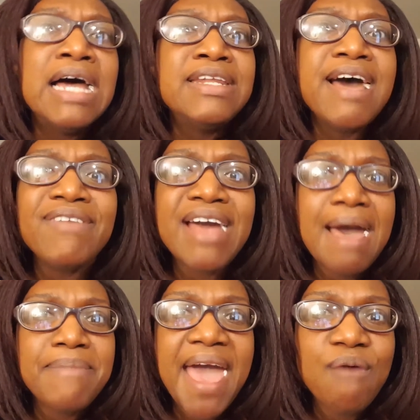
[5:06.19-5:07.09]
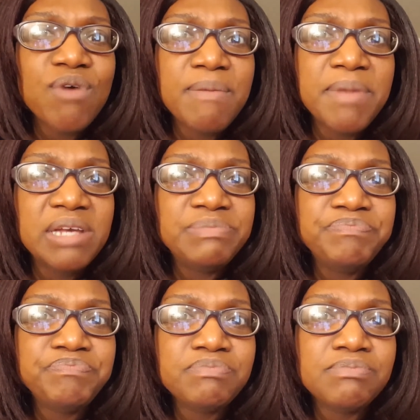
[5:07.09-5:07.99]
Never got back with me
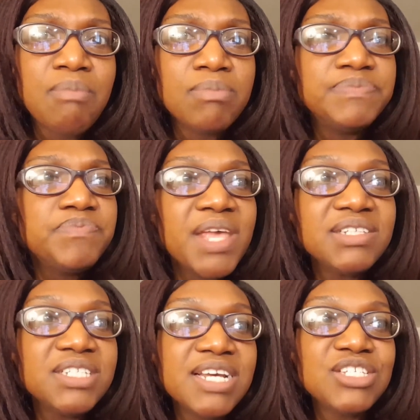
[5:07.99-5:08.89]
yesterday.